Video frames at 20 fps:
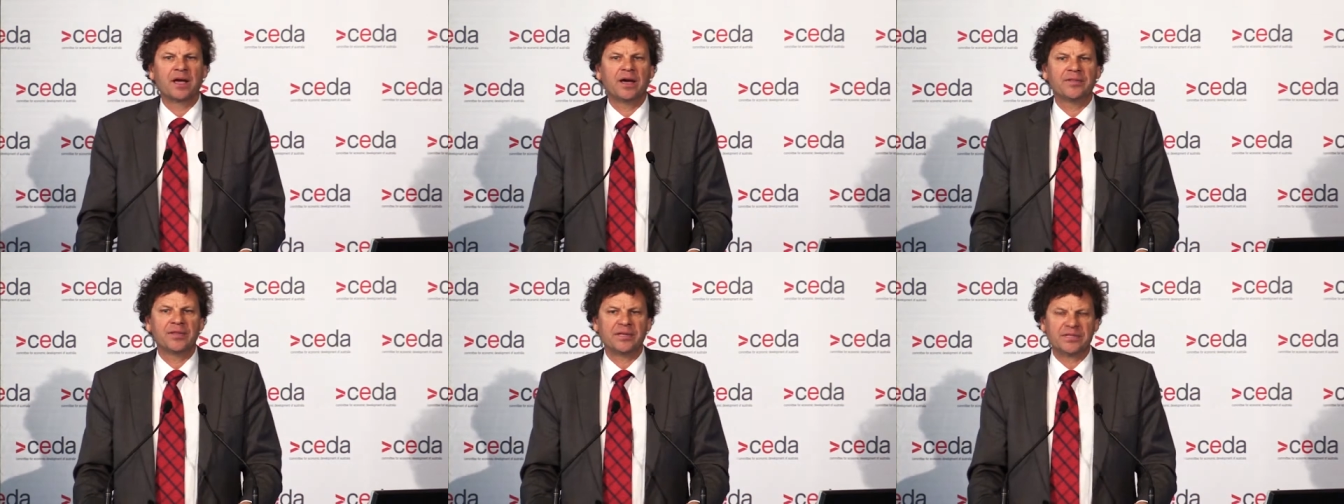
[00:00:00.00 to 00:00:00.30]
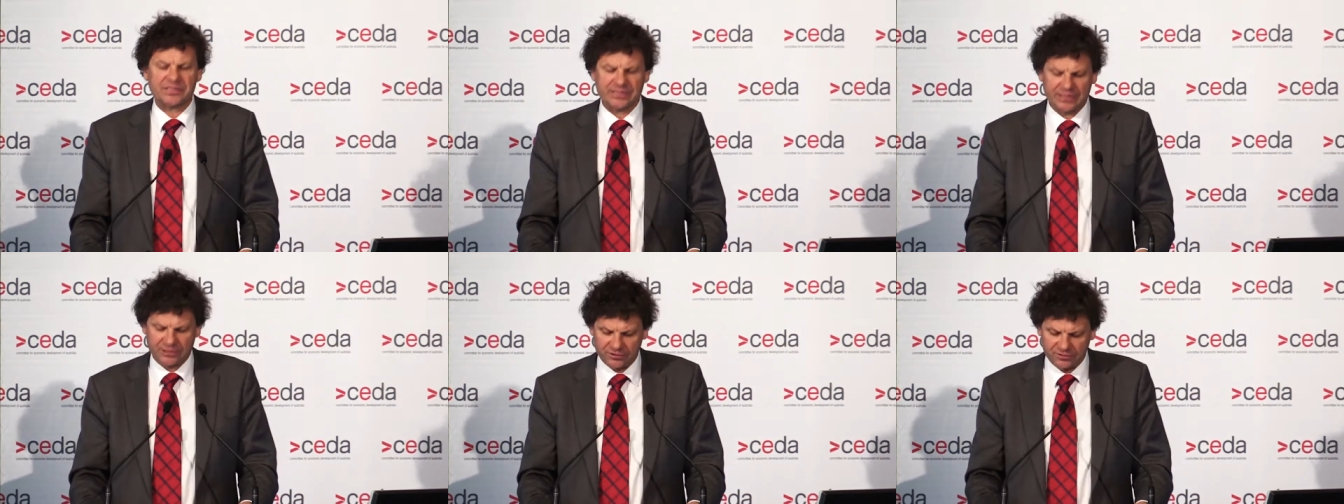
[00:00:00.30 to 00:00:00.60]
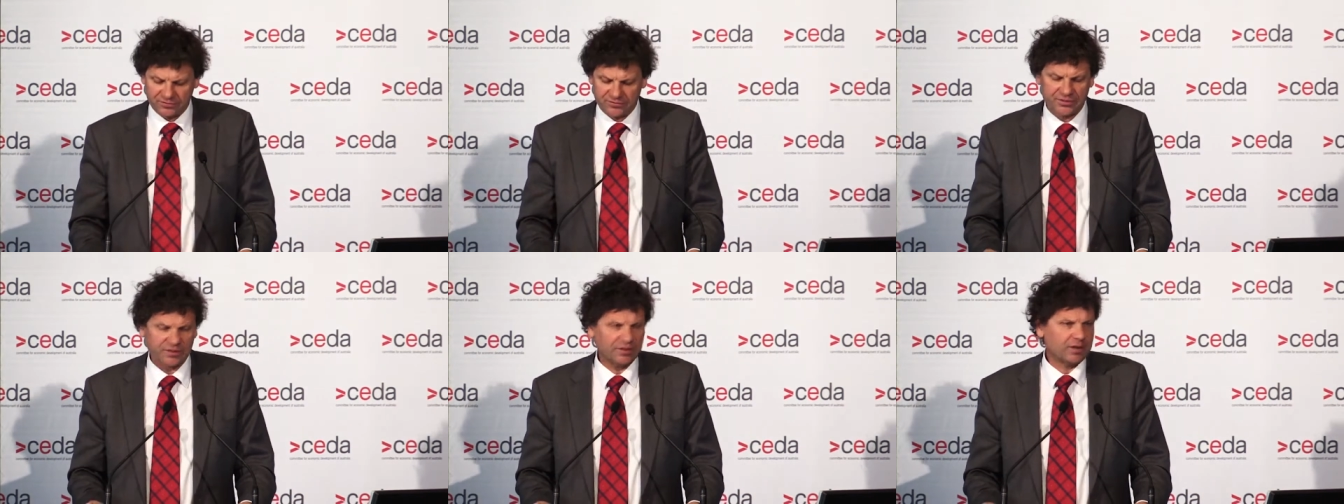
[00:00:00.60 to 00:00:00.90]
and then sent
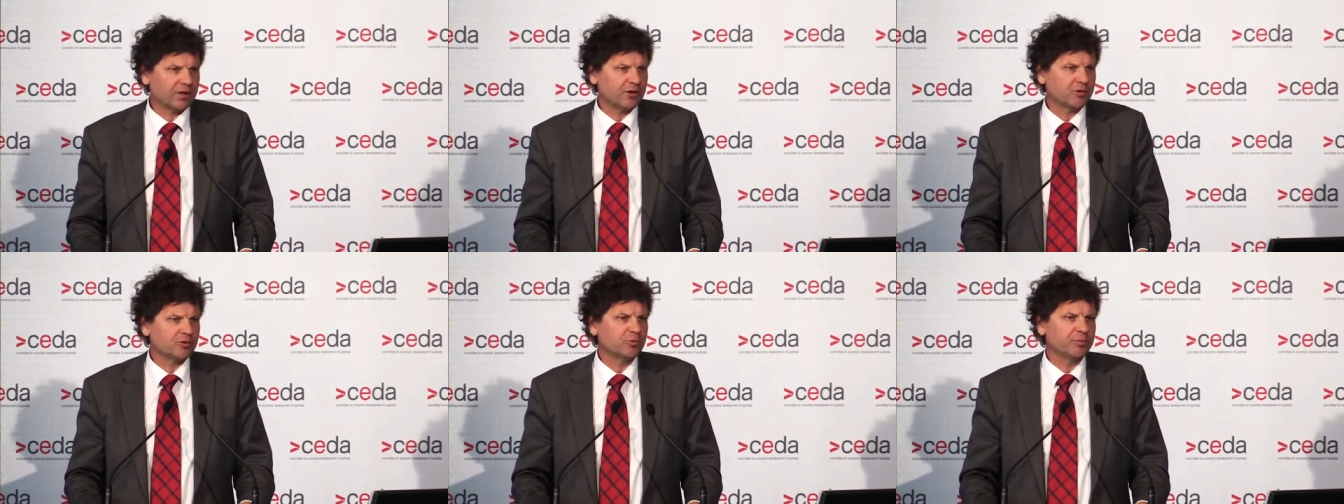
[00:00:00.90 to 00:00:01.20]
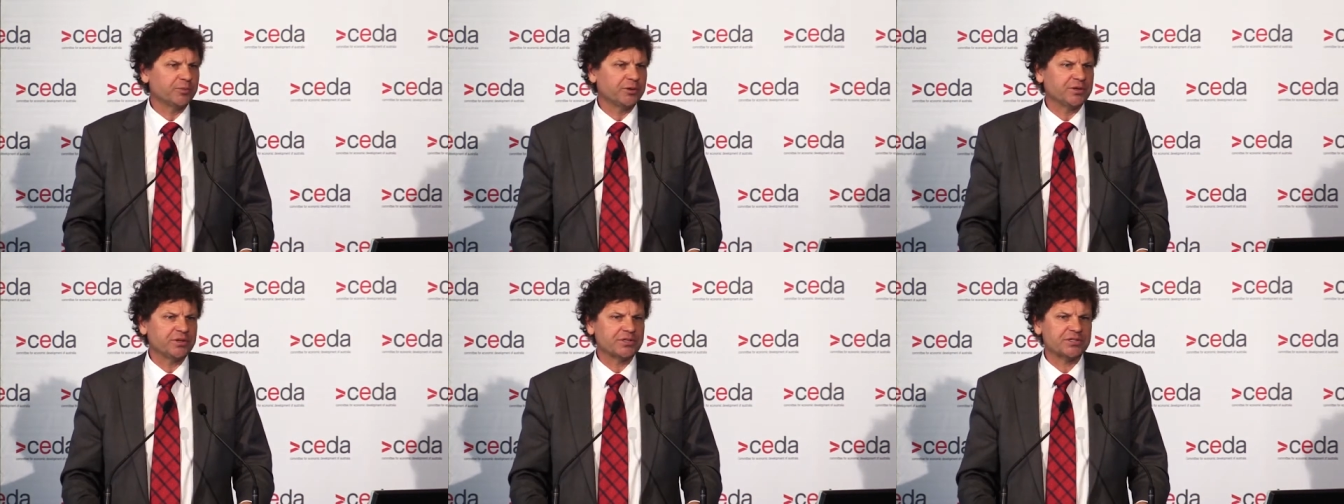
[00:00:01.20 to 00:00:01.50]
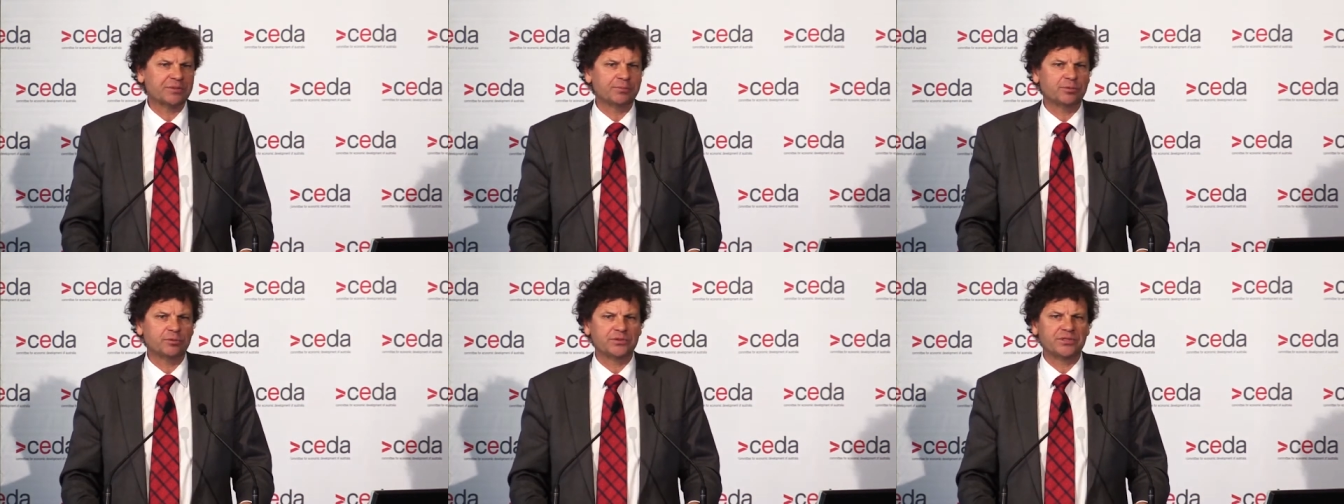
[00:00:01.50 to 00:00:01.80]
off to the local
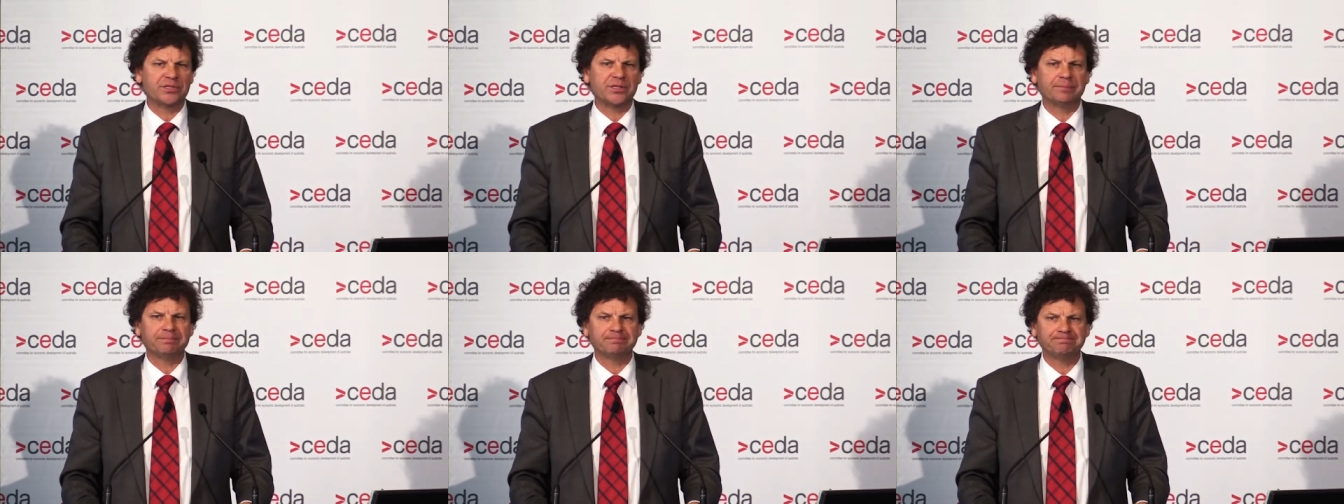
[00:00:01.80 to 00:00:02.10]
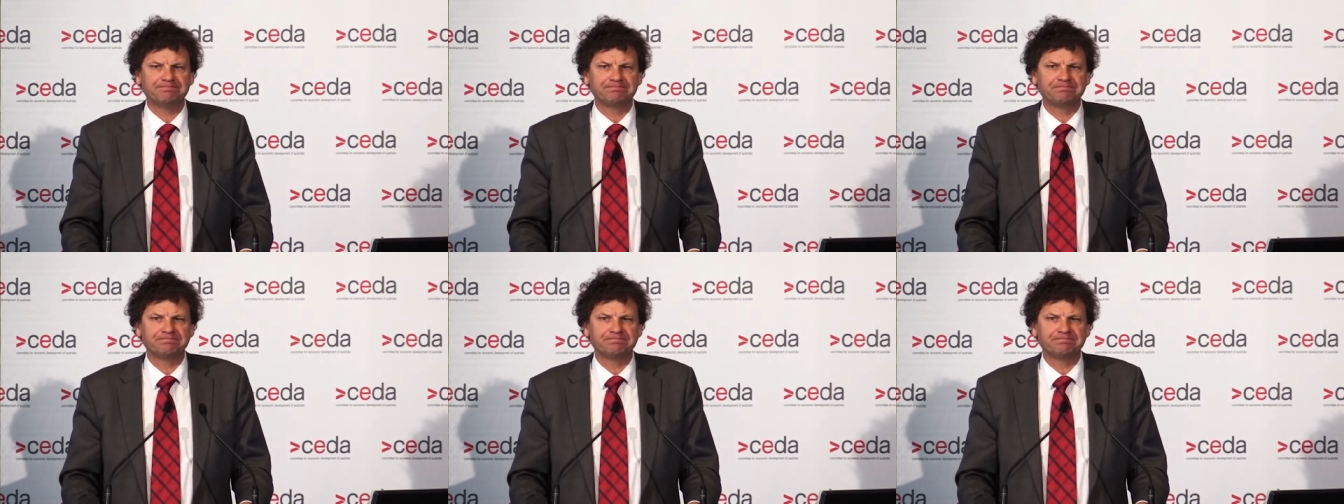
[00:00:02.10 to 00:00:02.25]
municipal tip.